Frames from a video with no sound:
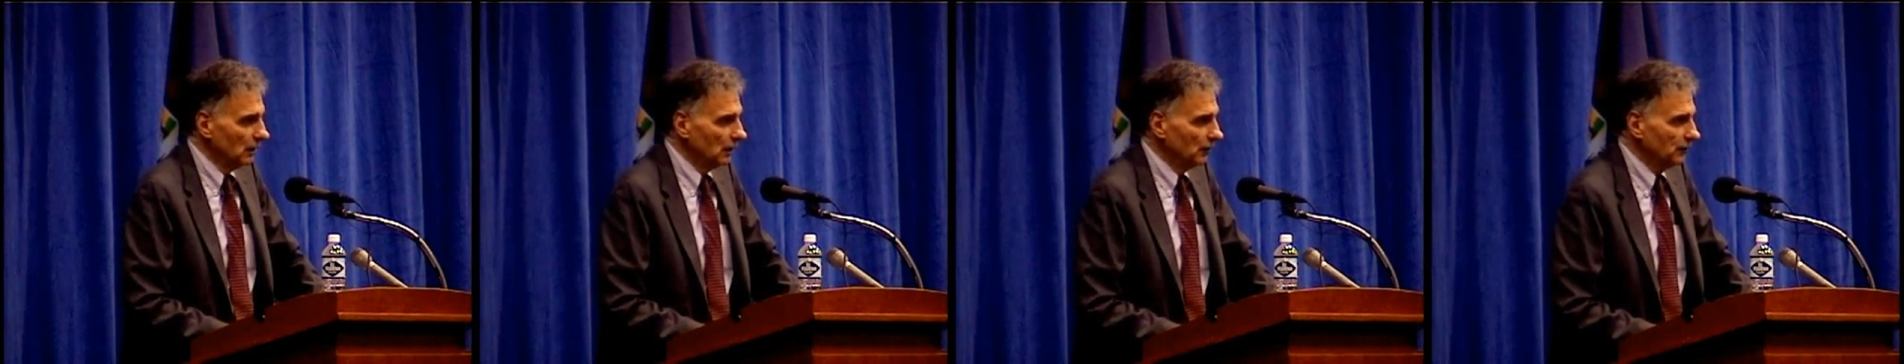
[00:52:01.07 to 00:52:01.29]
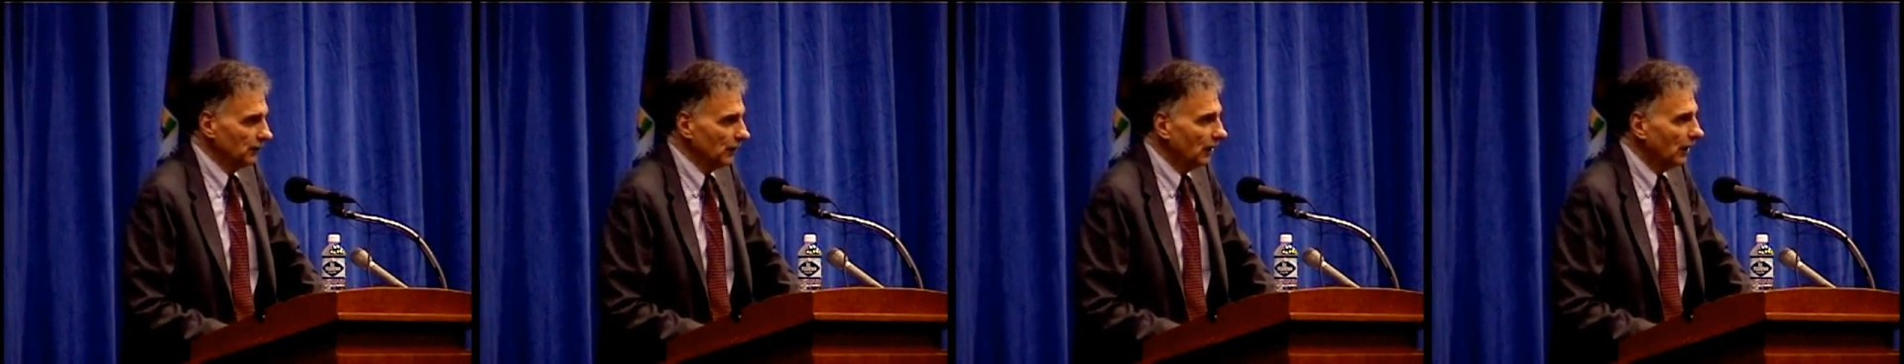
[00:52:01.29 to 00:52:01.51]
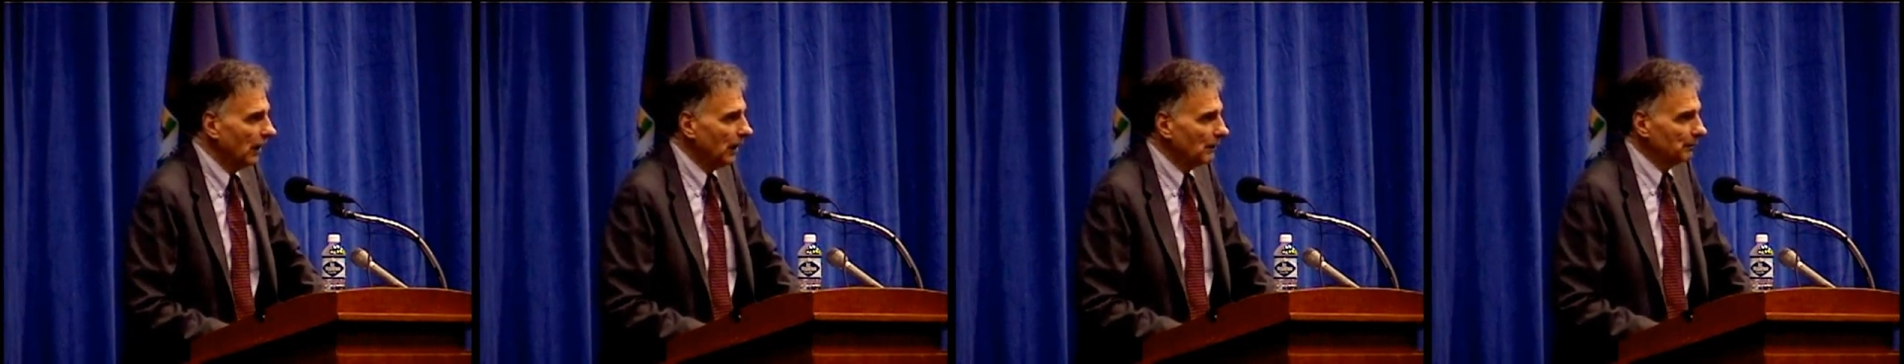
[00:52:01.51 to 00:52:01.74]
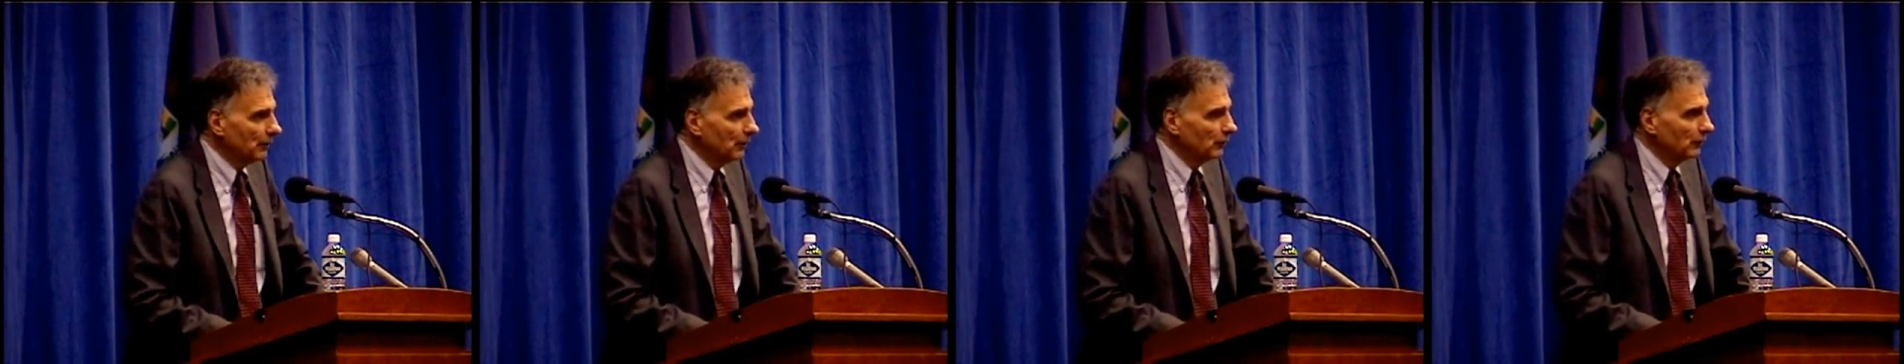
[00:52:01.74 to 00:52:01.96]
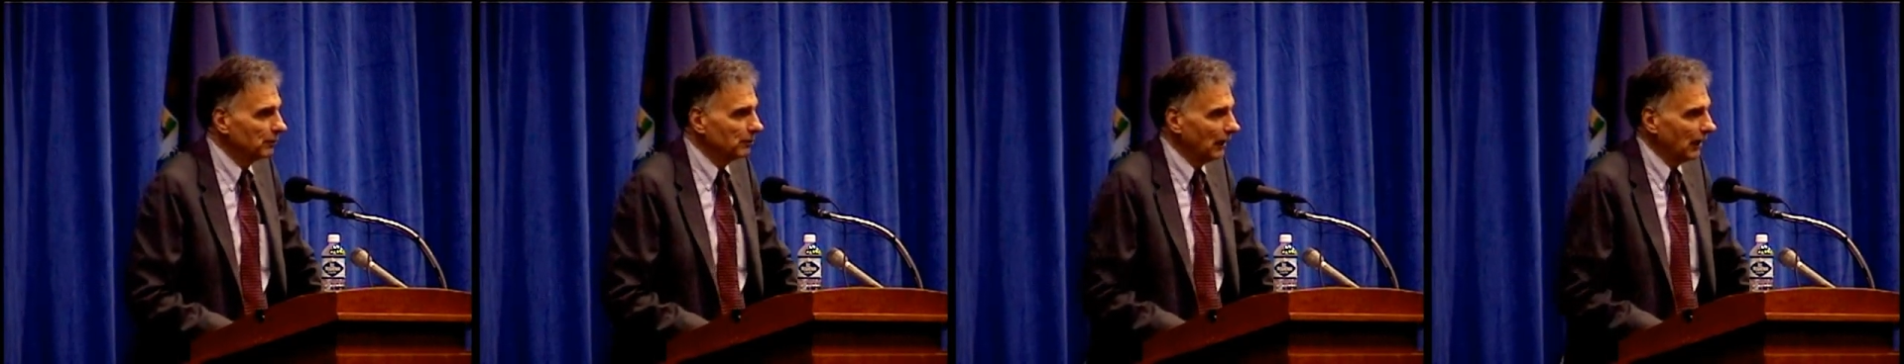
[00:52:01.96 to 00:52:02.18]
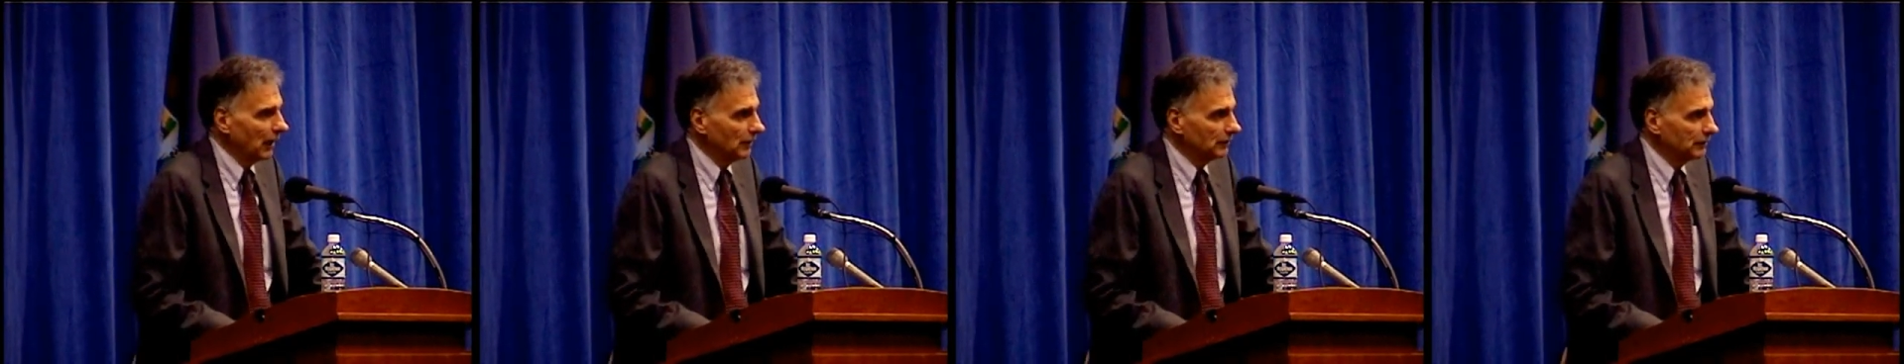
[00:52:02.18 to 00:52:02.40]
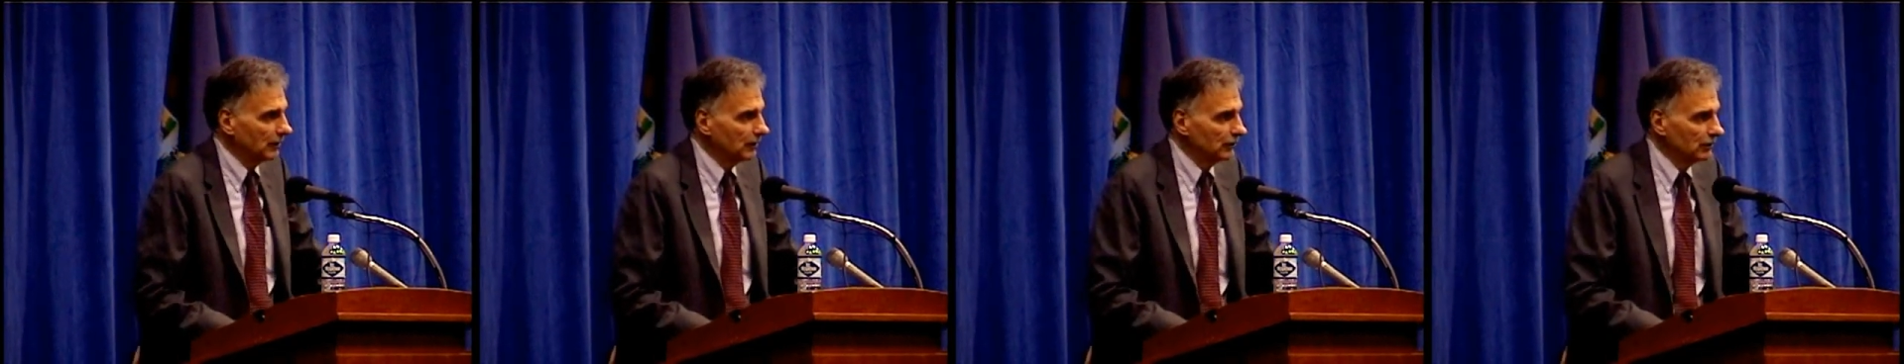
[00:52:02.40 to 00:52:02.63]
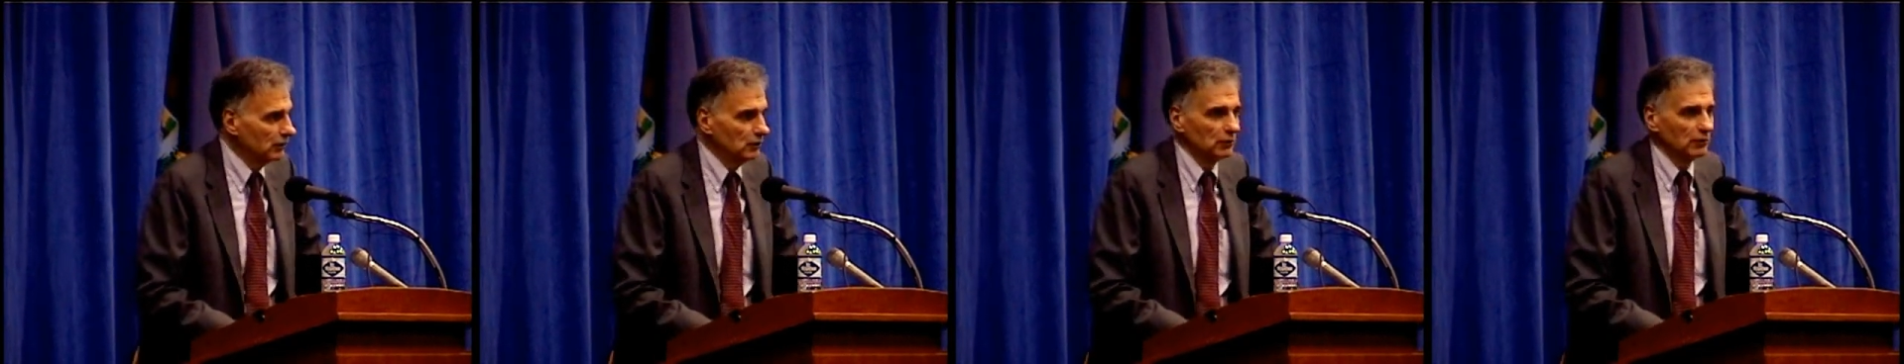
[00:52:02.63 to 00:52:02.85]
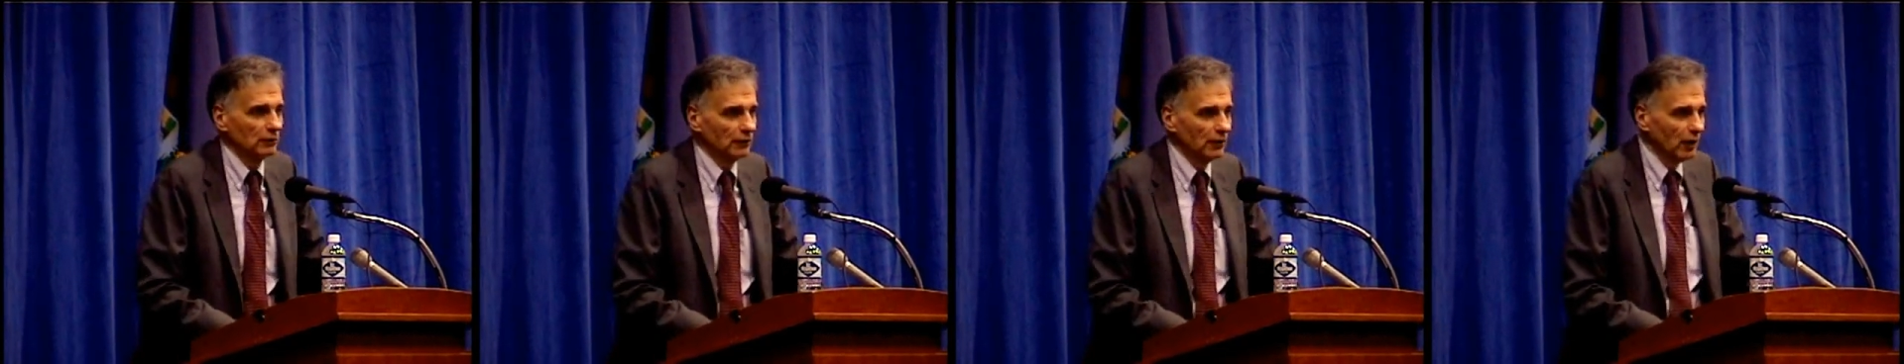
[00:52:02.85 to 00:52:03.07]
If you're happy with politics, you can